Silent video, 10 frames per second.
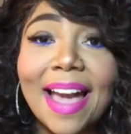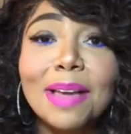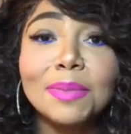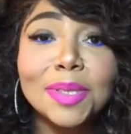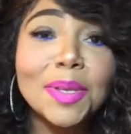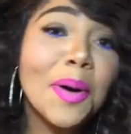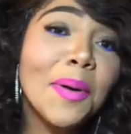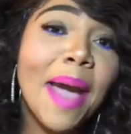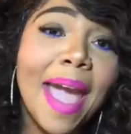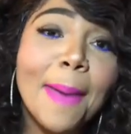I am
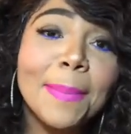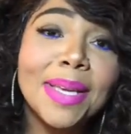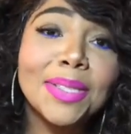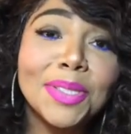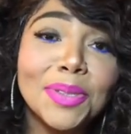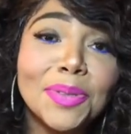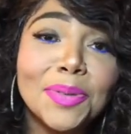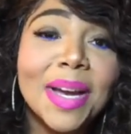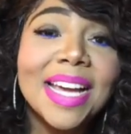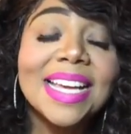so happy
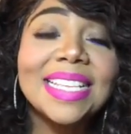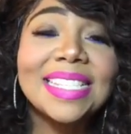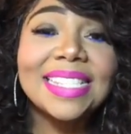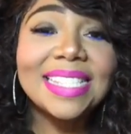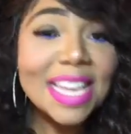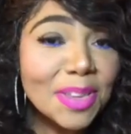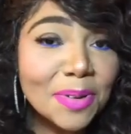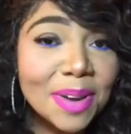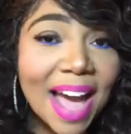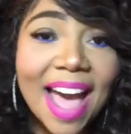to see
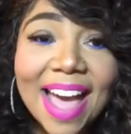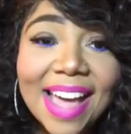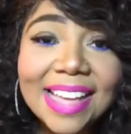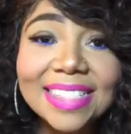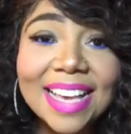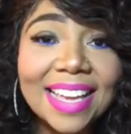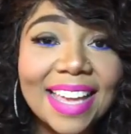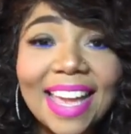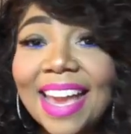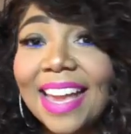you guys
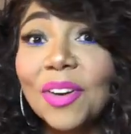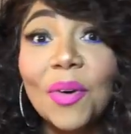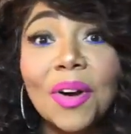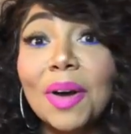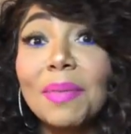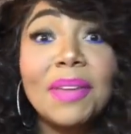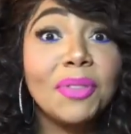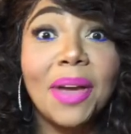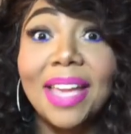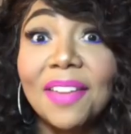again, even
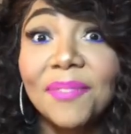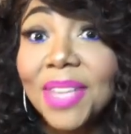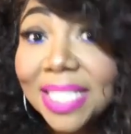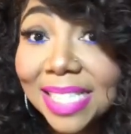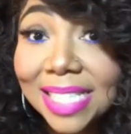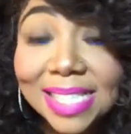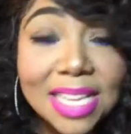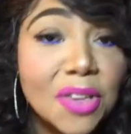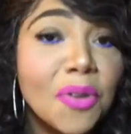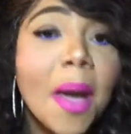though I can't physically
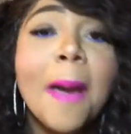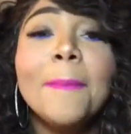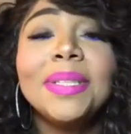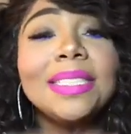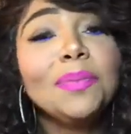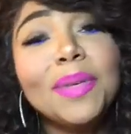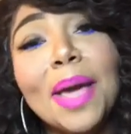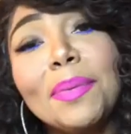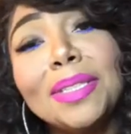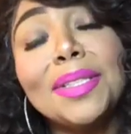see you, but just be
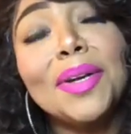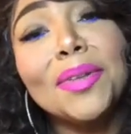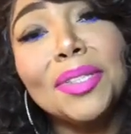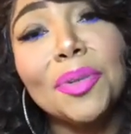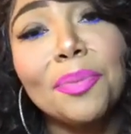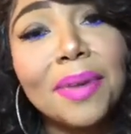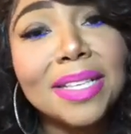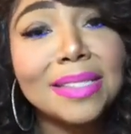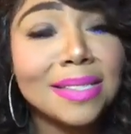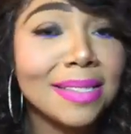able to know that your
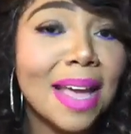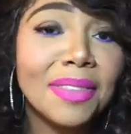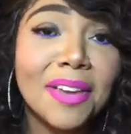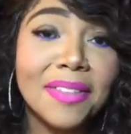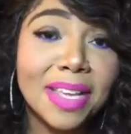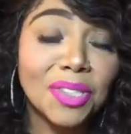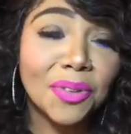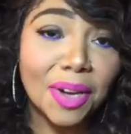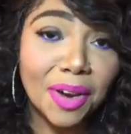presence is out there and that you're